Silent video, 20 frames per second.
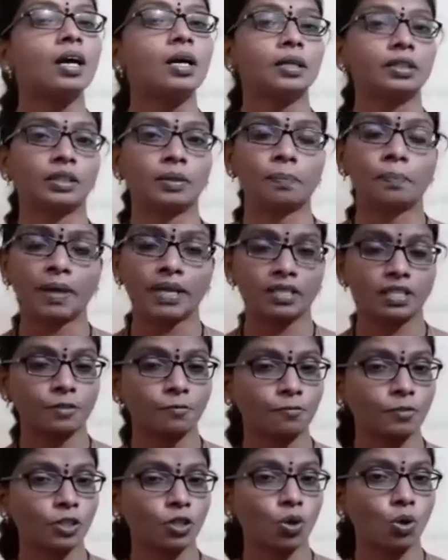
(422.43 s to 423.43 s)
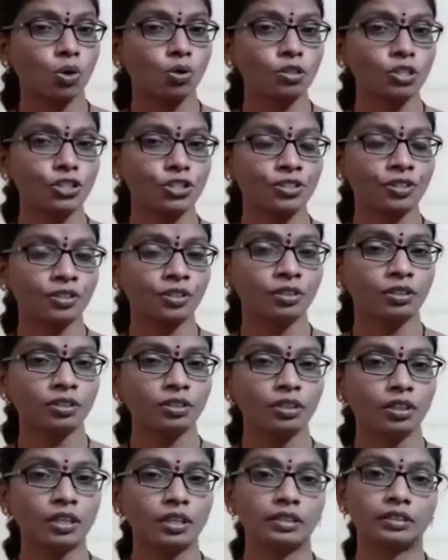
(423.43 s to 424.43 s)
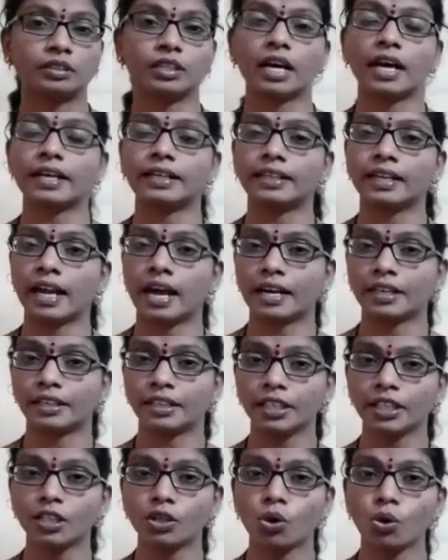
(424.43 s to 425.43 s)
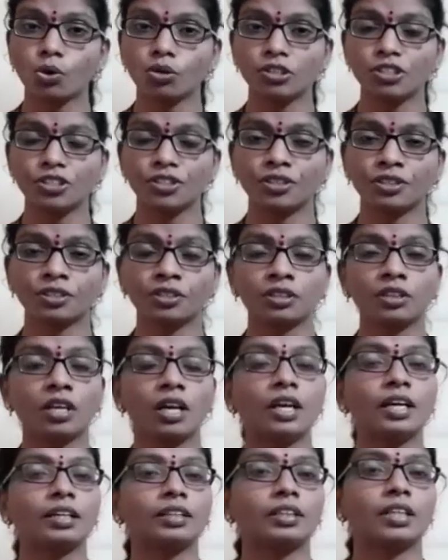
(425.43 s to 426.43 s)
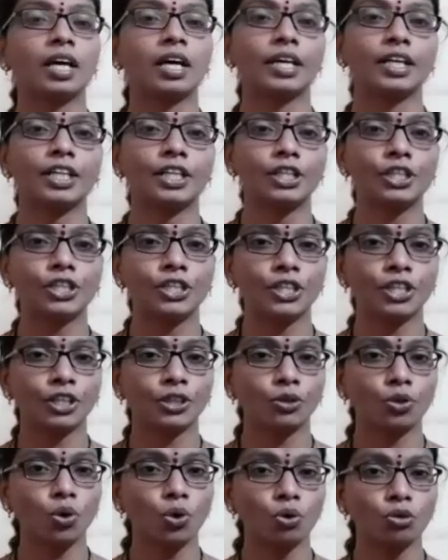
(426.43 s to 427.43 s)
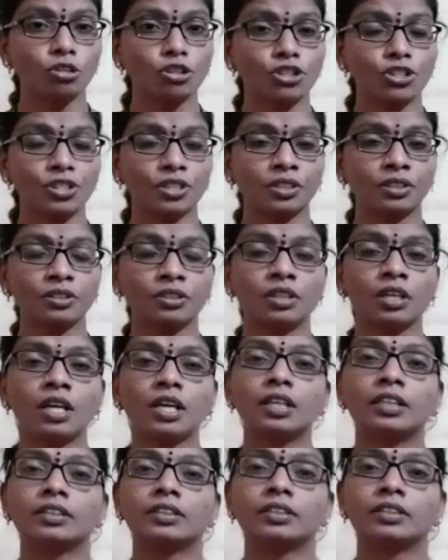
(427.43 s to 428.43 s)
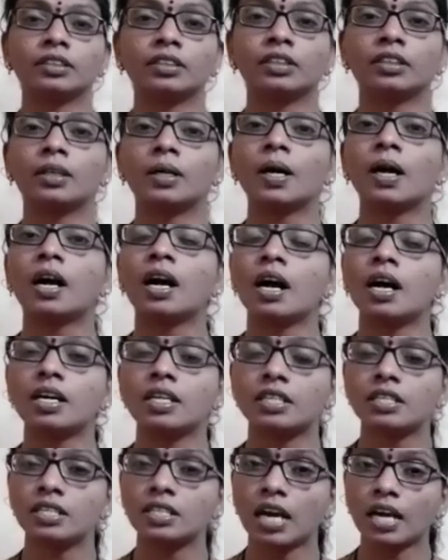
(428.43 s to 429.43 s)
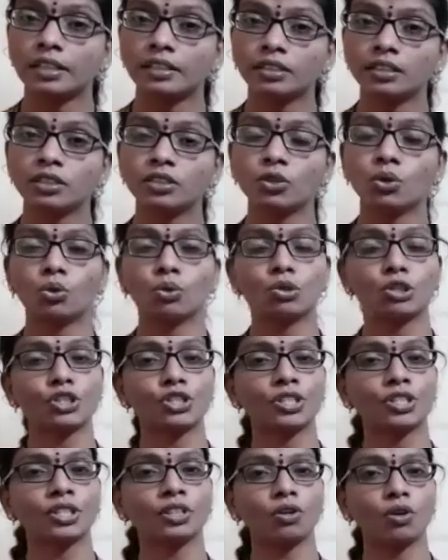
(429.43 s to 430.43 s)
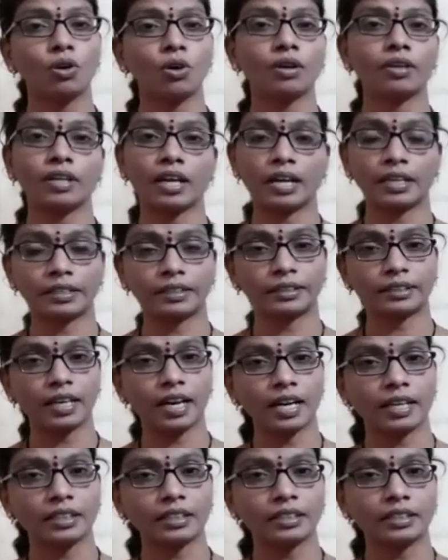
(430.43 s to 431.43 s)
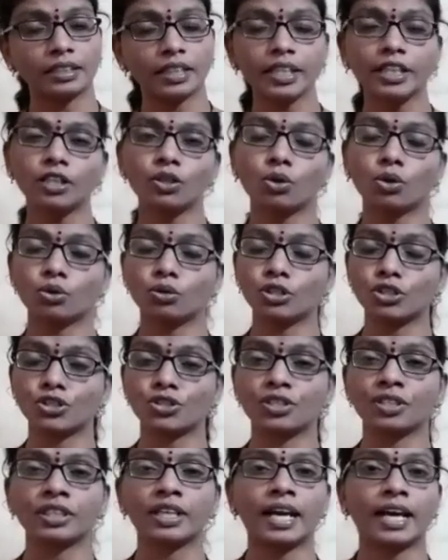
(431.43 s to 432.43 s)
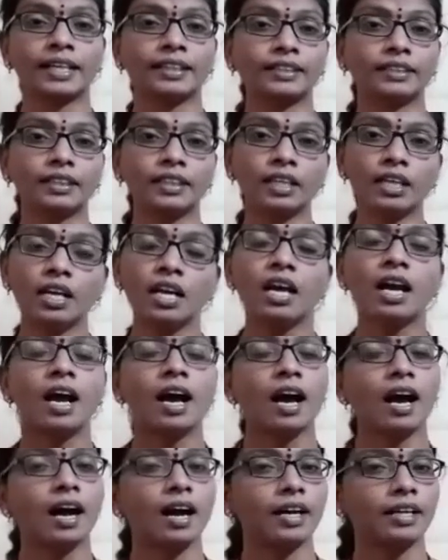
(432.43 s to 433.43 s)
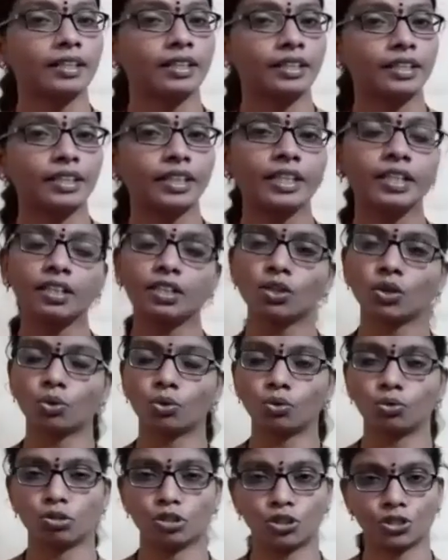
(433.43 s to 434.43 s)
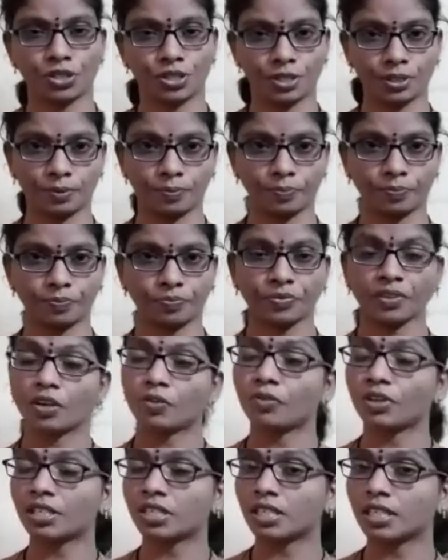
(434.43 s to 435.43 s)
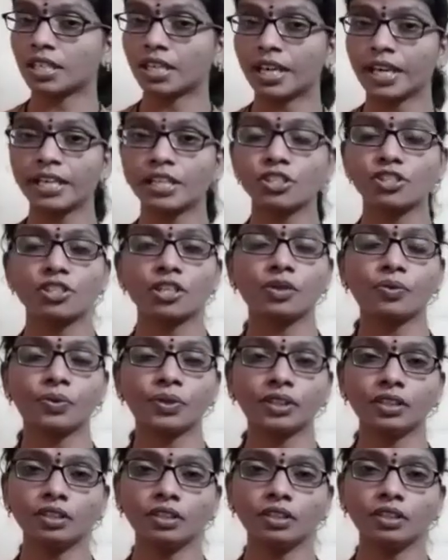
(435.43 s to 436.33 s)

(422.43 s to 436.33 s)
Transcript: The Pacific Ocean, the Atlantic Ocean, the Indian Ocean, the Southern Ocean or Antarctic Ocean, and the Arctic Ocean. Once again, children,